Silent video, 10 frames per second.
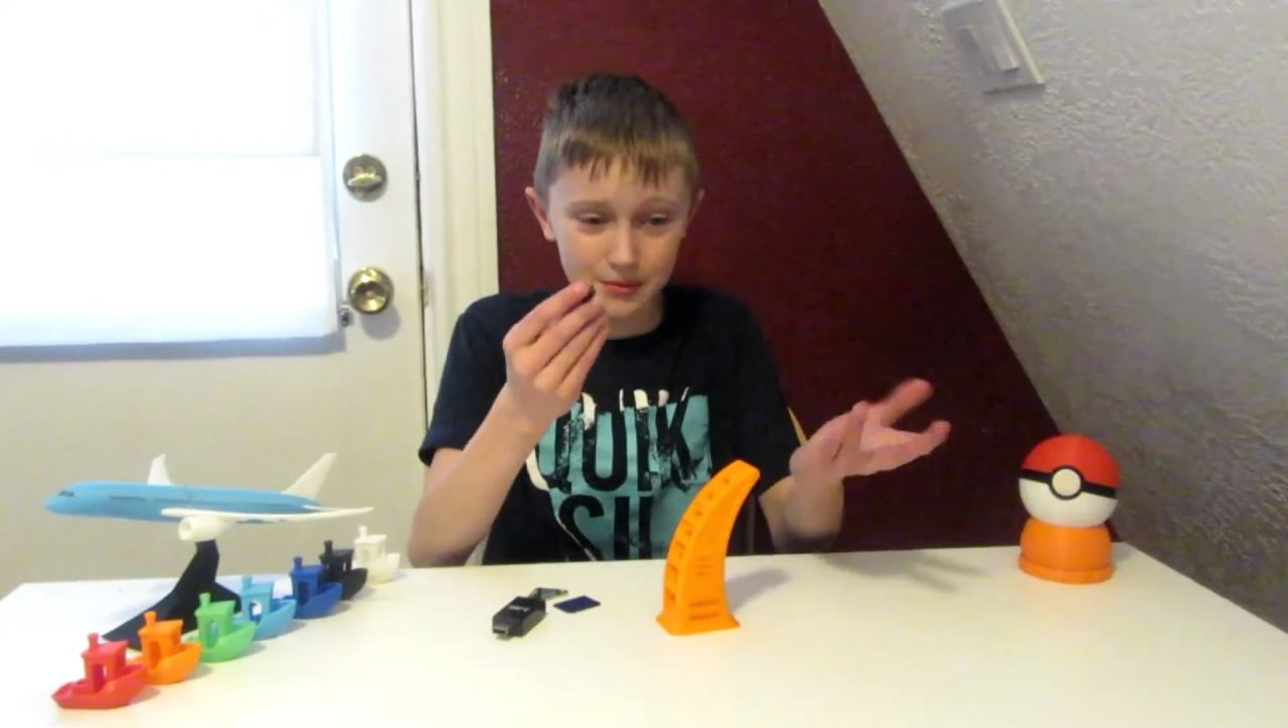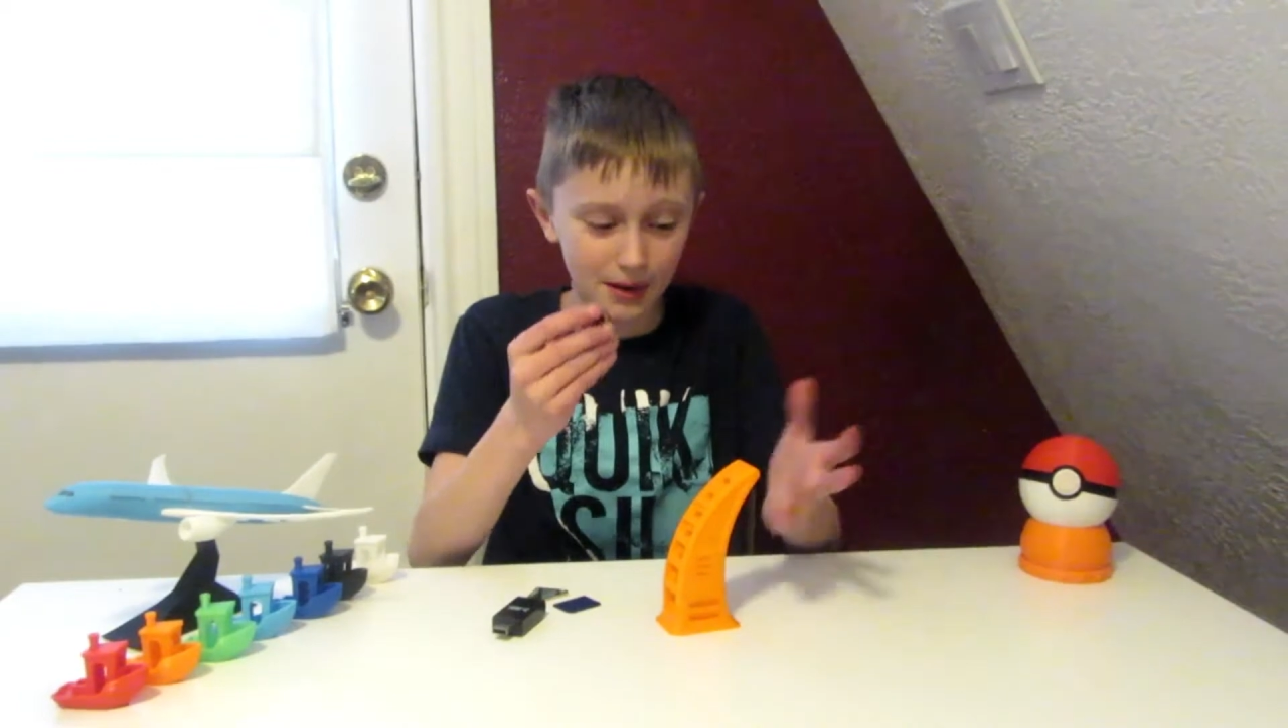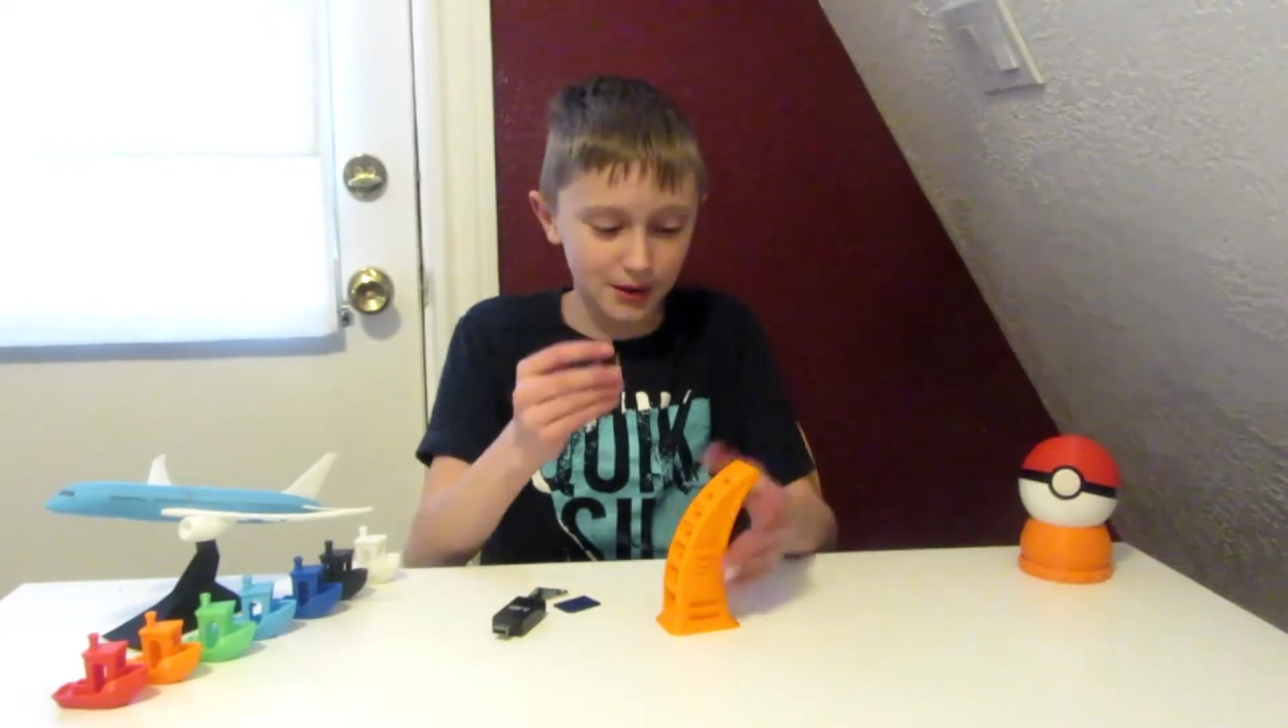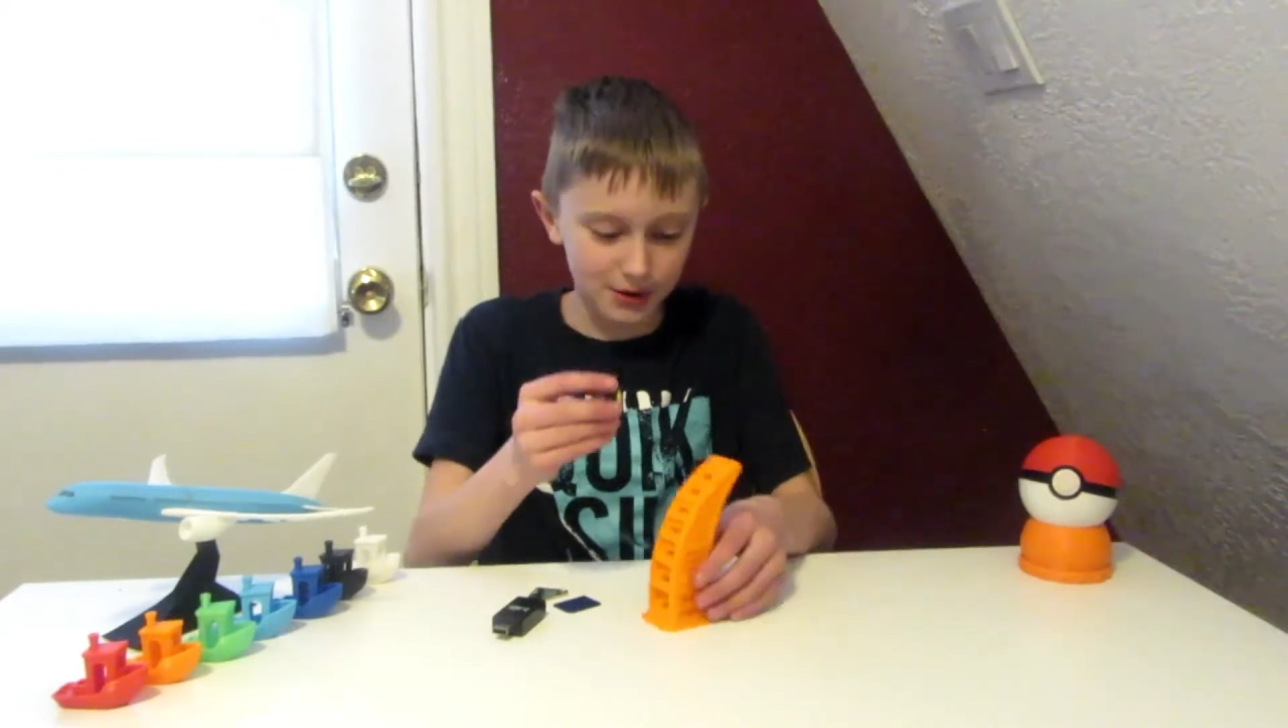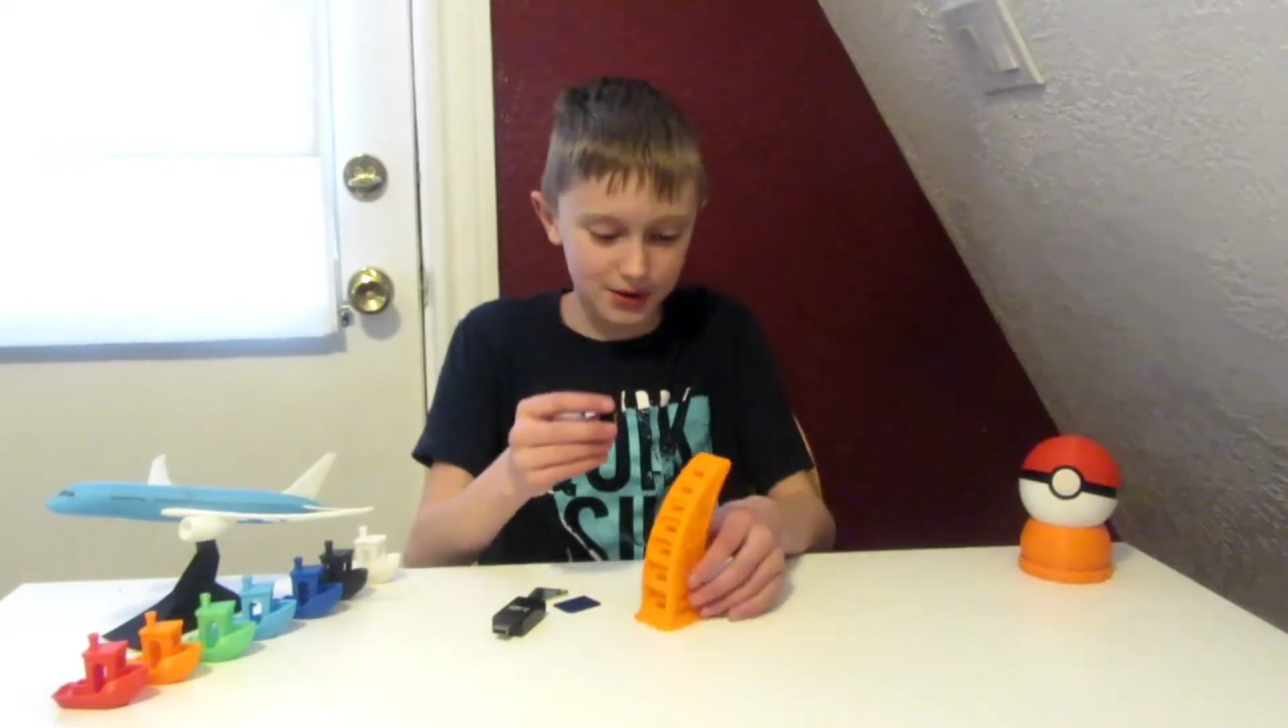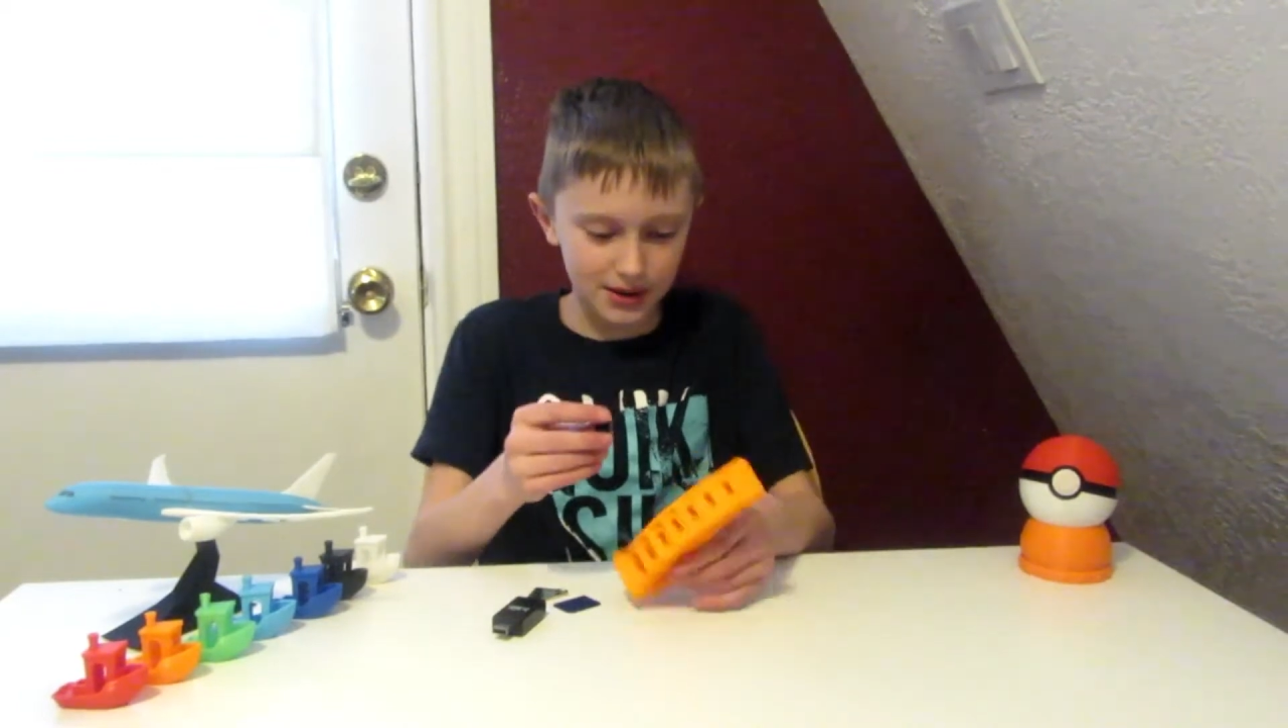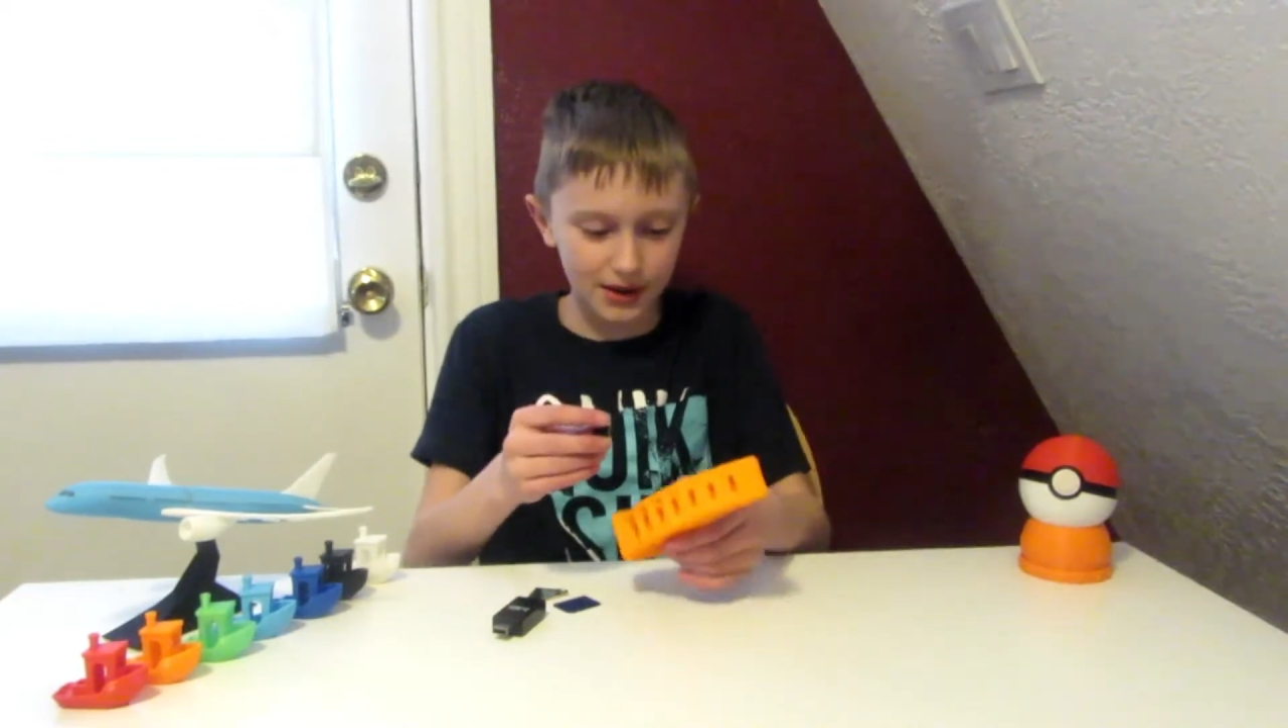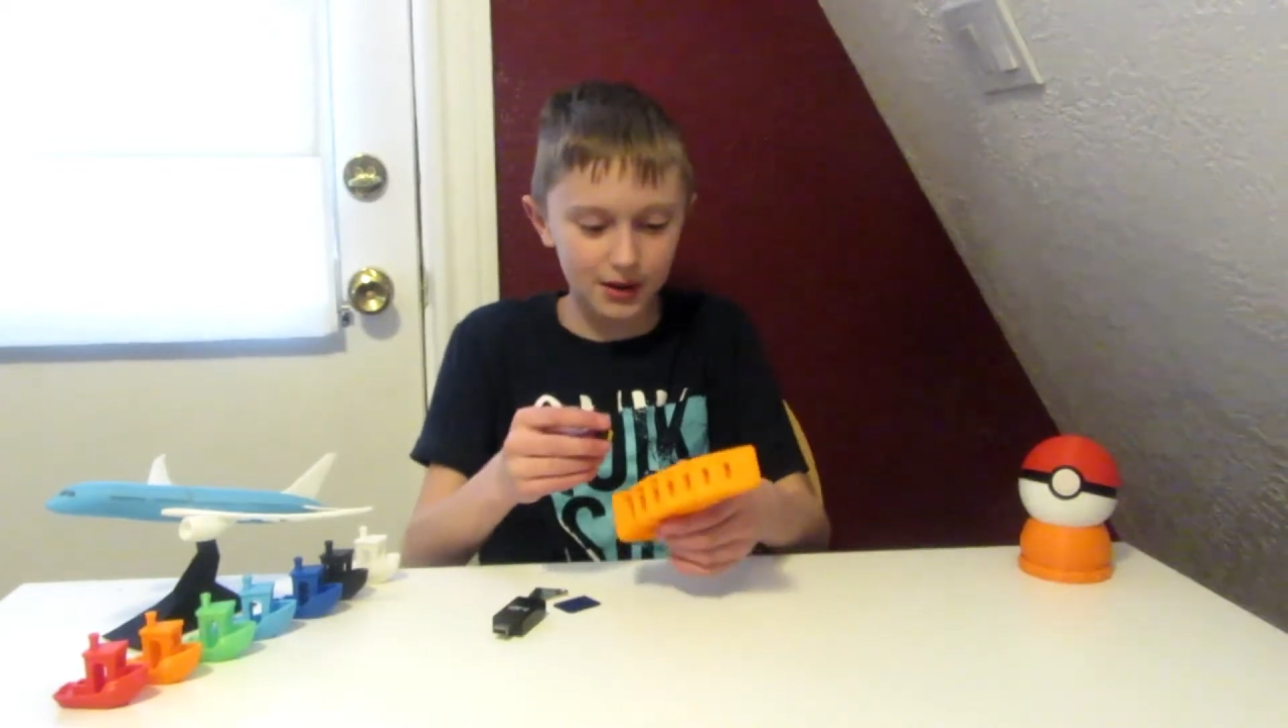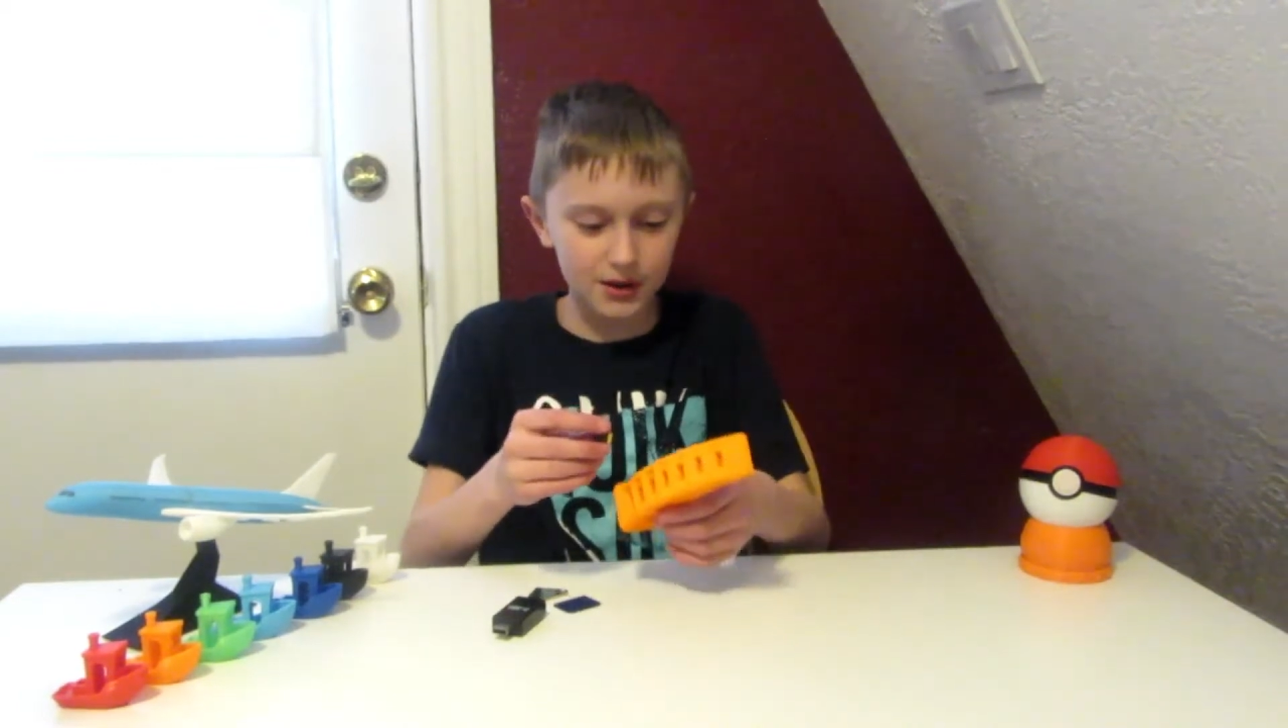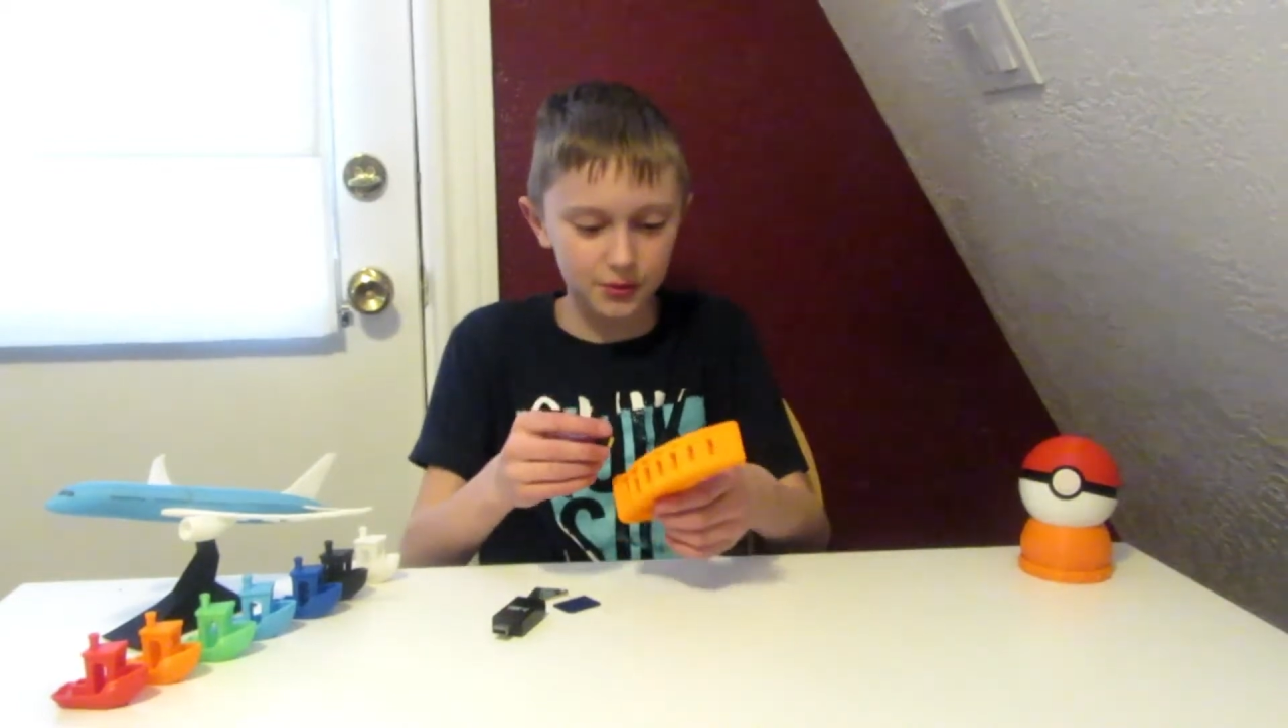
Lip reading: micro SD cards,